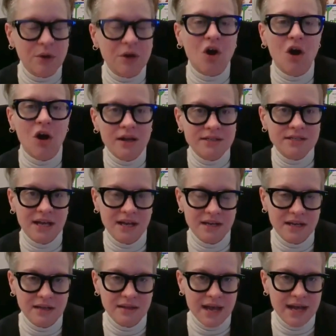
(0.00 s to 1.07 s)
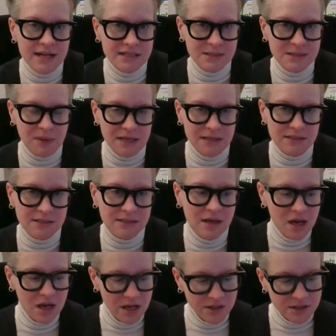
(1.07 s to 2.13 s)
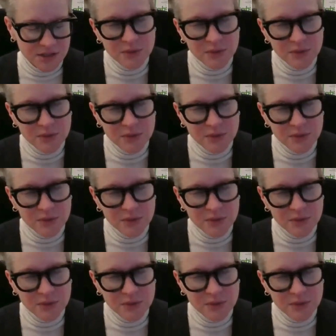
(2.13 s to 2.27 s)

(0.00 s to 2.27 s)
or content in that space.